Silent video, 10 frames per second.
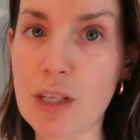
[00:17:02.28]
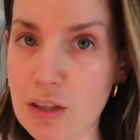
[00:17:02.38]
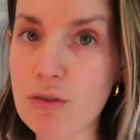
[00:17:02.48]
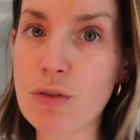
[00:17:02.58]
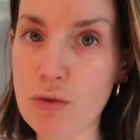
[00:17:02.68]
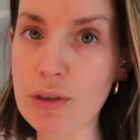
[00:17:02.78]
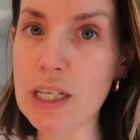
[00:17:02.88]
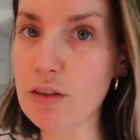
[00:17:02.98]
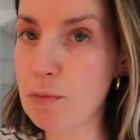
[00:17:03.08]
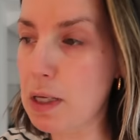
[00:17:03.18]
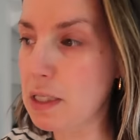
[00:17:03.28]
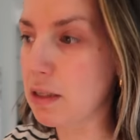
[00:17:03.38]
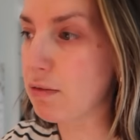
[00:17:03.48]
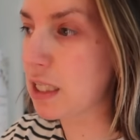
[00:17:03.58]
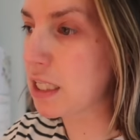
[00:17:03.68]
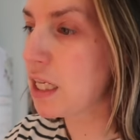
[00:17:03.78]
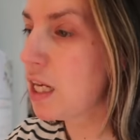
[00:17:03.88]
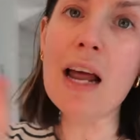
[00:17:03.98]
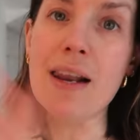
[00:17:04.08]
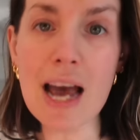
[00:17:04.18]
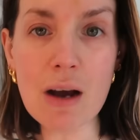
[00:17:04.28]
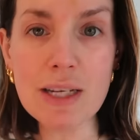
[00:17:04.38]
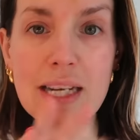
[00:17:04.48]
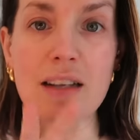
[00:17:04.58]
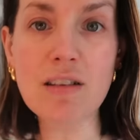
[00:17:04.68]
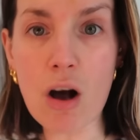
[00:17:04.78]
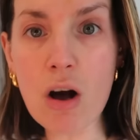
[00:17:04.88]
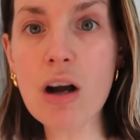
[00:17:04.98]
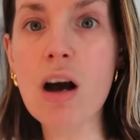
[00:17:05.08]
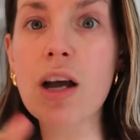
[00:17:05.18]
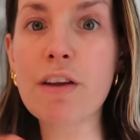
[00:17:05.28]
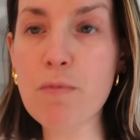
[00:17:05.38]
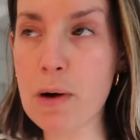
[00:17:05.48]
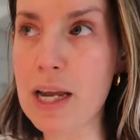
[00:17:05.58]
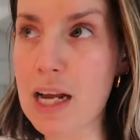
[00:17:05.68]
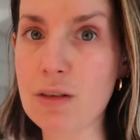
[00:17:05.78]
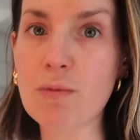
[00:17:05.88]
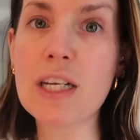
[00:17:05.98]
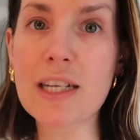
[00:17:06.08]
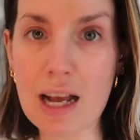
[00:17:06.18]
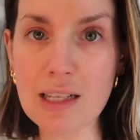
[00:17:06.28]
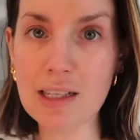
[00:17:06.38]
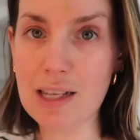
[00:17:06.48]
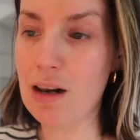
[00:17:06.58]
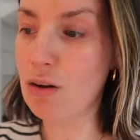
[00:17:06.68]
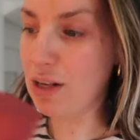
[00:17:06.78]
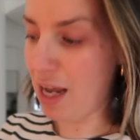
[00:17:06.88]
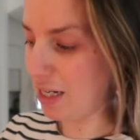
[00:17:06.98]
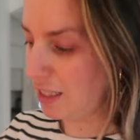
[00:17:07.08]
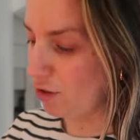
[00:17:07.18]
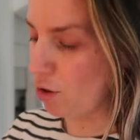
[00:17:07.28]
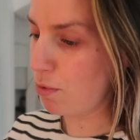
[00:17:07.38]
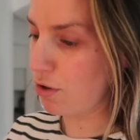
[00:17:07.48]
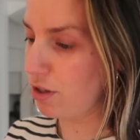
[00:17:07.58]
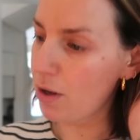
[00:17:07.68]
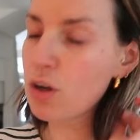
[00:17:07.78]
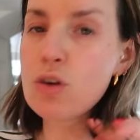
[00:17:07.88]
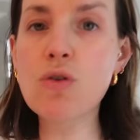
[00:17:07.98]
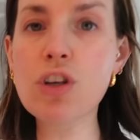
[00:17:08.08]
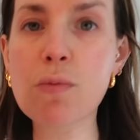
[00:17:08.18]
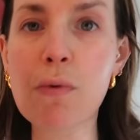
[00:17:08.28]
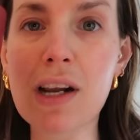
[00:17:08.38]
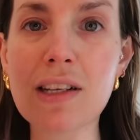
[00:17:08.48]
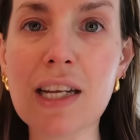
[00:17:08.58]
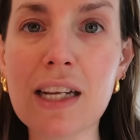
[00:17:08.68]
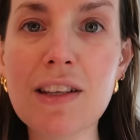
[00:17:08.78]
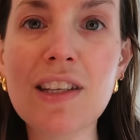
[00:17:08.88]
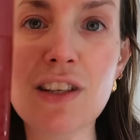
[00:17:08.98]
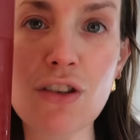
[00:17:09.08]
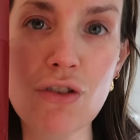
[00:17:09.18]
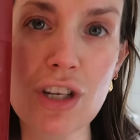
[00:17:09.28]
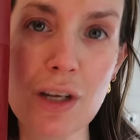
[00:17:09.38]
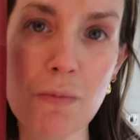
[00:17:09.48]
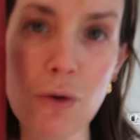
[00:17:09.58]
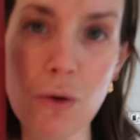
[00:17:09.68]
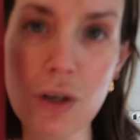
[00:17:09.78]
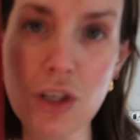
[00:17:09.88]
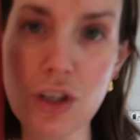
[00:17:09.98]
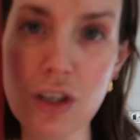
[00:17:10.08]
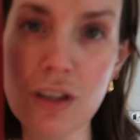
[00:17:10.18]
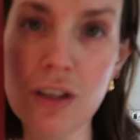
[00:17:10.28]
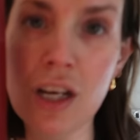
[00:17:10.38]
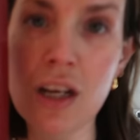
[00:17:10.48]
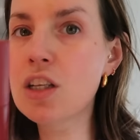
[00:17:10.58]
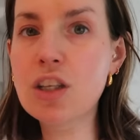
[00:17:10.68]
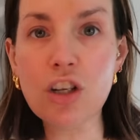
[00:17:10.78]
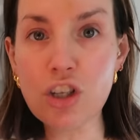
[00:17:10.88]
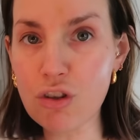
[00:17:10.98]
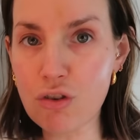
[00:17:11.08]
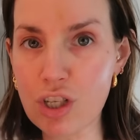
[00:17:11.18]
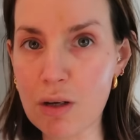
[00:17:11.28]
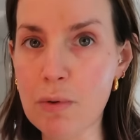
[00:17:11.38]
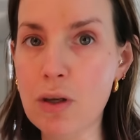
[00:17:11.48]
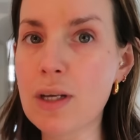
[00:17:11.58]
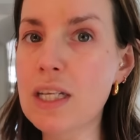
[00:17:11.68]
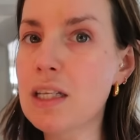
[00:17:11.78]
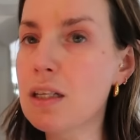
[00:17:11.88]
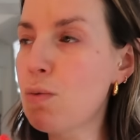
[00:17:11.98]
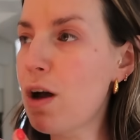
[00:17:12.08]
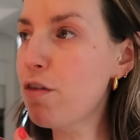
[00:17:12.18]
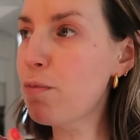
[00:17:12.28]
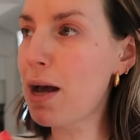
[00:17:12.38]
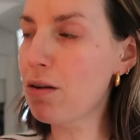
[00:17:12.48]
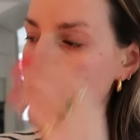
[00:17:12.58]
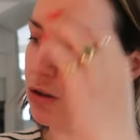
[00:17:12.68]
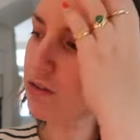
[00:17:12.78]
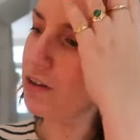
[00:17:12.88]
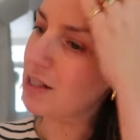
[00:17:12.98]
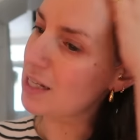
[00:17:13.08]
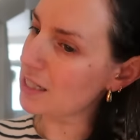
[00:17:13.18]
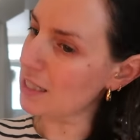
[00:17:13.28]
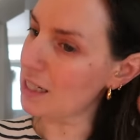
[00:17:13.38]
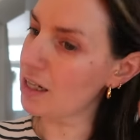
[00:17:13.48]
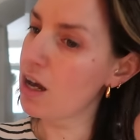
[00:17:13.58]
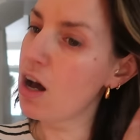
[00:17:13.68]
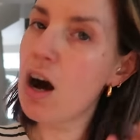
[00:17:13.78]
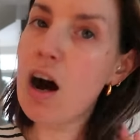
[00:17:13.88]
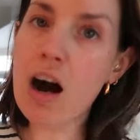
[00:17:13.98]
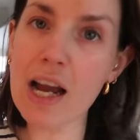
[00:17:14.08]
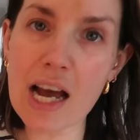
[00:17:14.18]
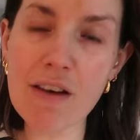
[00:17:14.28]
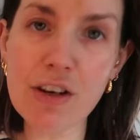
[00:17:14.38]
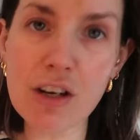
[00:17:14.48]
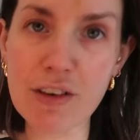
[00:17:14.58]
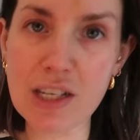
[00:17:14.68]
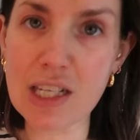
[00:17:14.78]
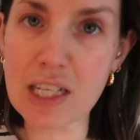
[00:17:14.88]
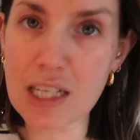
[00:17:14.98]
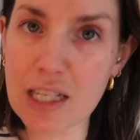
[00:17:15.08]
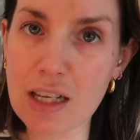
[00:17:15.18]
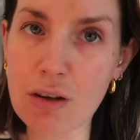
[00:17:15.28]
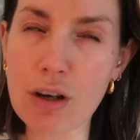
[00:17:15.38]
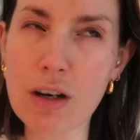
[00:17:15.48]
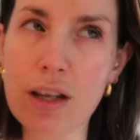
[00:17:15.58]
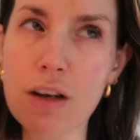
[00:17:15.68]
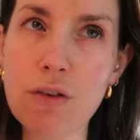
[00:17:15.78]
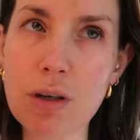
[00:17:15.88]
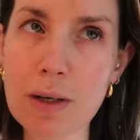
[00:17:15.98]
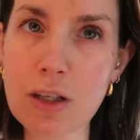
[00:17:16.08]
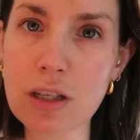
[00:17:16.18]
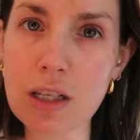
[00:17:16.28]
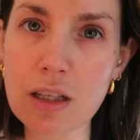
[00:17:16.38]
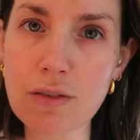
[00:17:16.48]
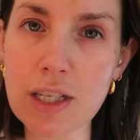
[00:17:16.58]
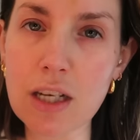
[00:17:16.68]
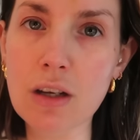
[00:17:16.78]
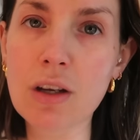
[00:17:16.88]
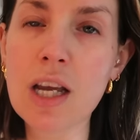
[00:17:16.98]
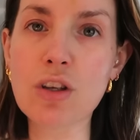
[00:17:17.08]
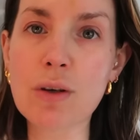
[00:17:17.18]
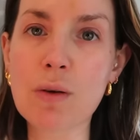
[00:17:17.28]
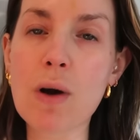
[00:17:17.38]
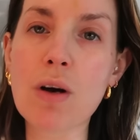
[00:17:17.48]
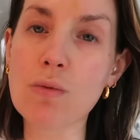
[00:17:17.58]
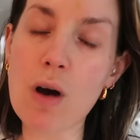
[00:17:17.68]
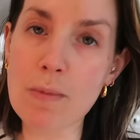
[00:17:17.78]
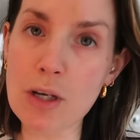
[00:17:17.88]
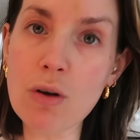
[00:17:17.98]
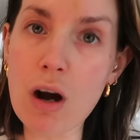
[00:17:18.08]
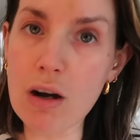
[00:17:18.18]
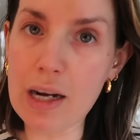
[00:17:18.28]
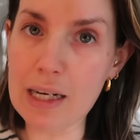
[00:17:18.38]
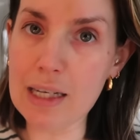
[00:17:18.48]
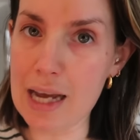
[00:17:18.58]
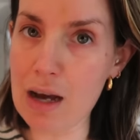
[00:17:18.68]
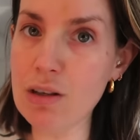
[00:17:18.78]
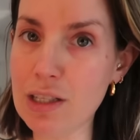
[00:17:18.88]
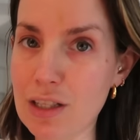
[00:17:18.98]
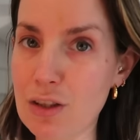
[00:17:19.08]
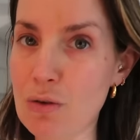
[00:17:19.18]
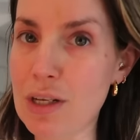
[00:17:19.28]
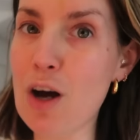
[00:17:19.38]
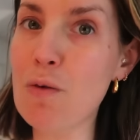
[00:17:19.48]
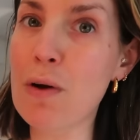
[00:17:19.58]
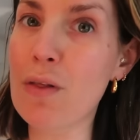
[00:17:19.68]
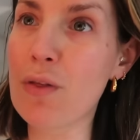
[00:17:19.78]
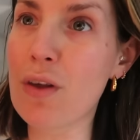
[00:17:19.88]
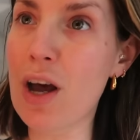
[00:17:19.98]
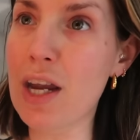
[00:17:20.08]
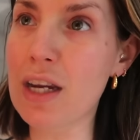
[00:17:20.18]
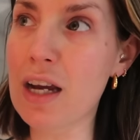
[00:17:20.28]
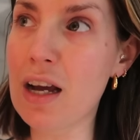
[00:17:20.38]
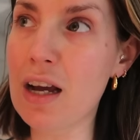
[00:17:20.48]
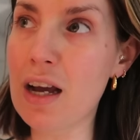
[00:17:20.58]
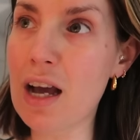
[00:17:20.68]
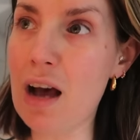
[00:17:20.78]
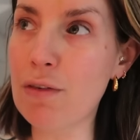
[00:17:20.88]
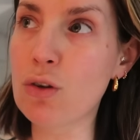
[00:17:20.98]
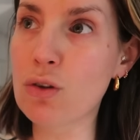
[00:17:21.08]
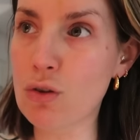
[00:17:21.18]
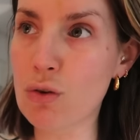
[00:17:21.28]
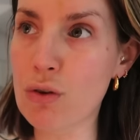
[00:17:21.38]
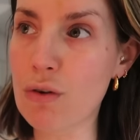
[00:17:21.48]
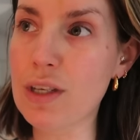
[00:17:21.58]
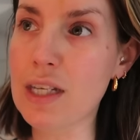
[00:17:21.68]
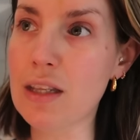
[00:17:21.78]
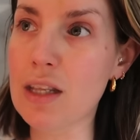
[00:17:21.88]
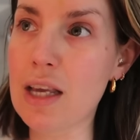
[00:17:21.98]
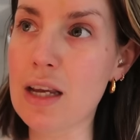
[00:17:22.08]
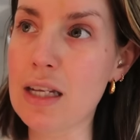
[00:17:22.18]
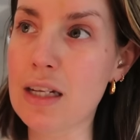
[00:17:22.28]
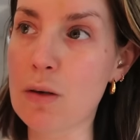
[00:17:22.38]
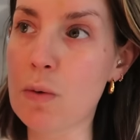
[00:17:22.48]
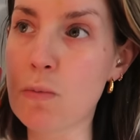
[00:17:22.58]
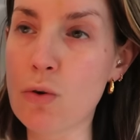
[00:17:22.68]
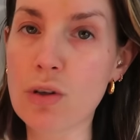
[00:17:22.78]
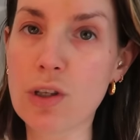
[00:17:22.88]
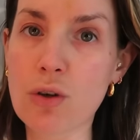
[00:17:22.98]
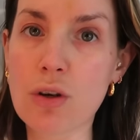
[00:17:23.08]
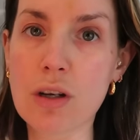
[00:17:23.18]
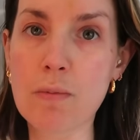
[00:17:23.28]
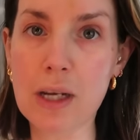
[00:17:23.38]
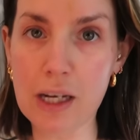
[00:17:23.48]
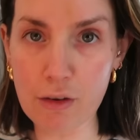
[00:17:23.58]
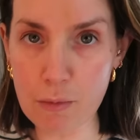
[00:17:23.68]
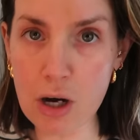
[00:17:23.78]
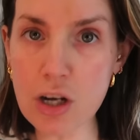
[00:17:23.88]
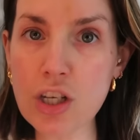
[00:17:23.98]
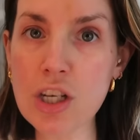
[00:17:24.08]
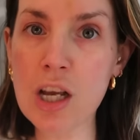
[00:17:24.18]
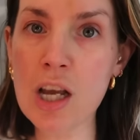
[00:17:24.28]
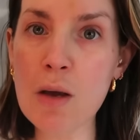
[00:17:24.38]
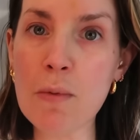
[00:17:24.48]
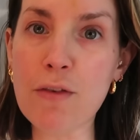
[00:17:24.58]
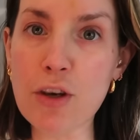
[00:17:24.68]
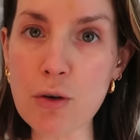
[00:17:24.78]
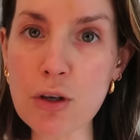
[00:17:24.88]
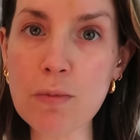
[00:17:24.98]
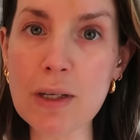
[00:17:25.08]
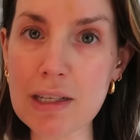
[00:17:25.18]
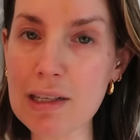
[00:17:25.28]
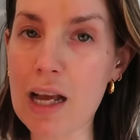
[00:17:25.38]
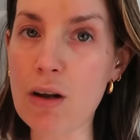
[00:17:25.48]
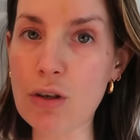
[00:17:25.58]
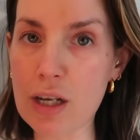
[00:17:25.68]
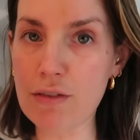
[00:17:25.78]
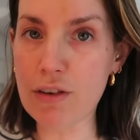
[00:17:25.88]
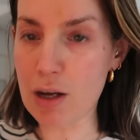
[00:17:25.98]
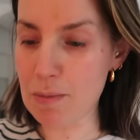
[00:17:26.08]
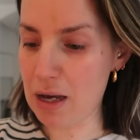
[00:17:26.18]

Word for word: he's the Reed of Percy and Reed. And now he has Archive by Adam Reed as a salon, and he's got product. Gorgeous branding. This is the dry shampoo in question. Such a good dry shampoo. It's twelve pounds on Look Fantastic. I have a Look Fantastic discount code. I think I've already mentioned it in this video. You, well, I mean, you can't get it now because it's sold out, but I have it on good authority that there is going to be more stock beginning of March. But if you use my discount, you get it for nine